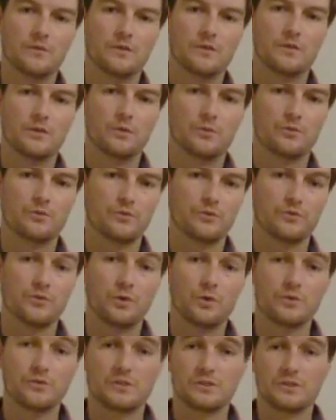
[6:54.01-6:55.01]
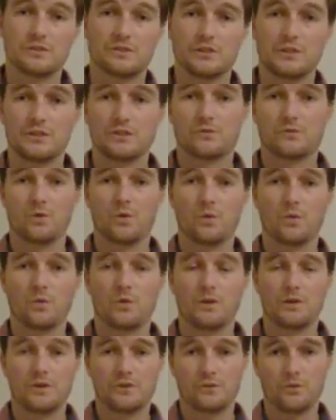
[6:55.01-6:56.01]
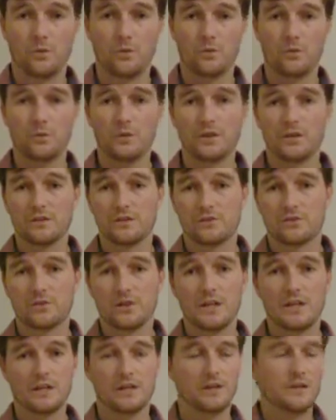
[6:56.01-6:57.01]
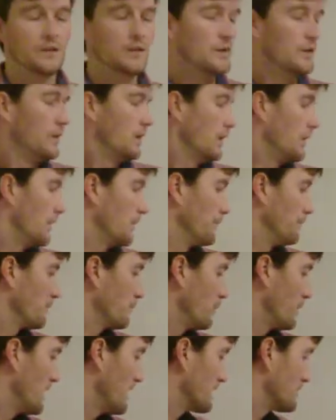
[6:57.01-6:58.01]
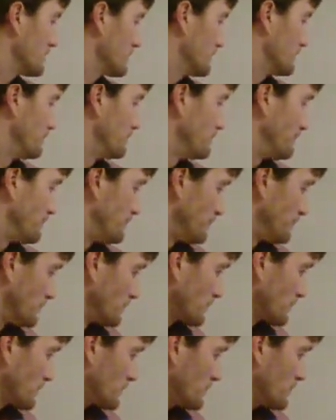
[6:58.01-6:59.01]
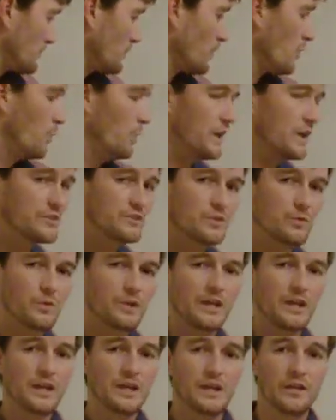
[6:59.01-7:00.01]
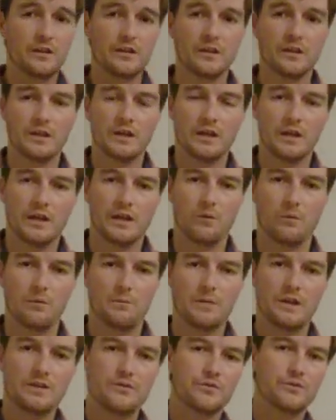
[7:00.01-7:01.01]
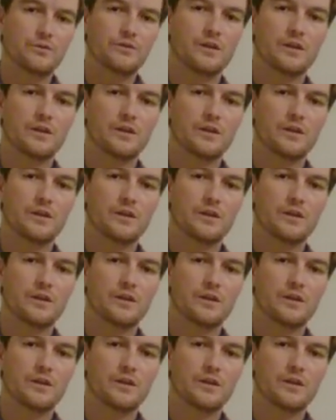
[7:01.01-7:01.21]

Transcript: those results each fourth week of the training. We actually went ahead and we measured